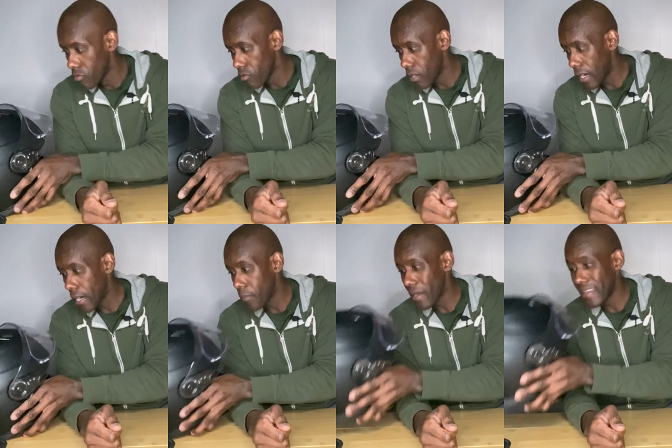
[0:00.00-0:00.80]

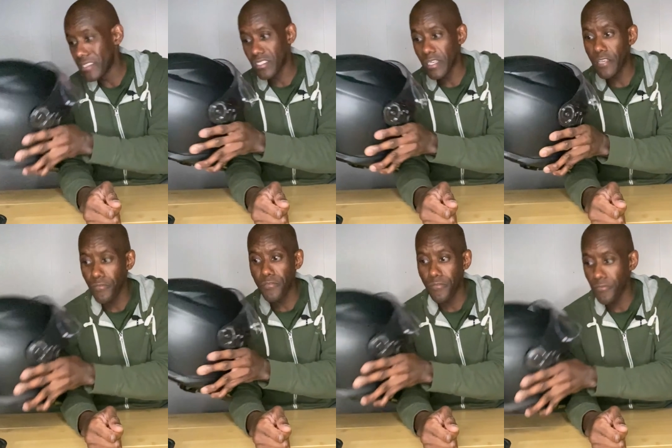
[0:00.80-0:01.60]
and
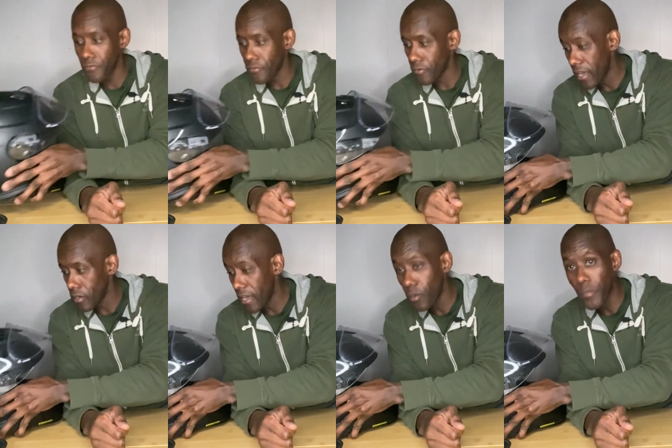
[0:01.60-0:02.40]
safe
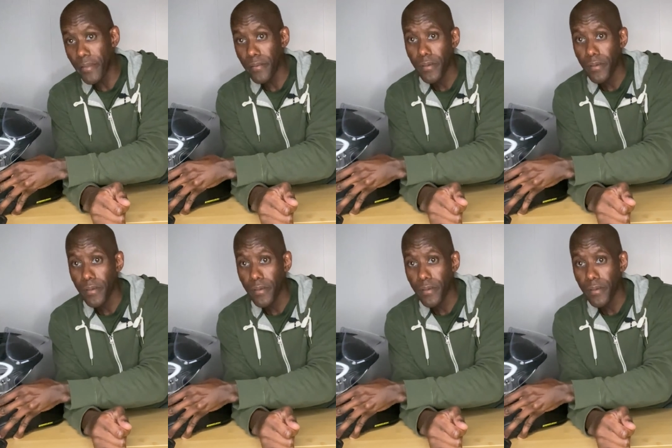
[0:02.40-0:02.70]
helmet,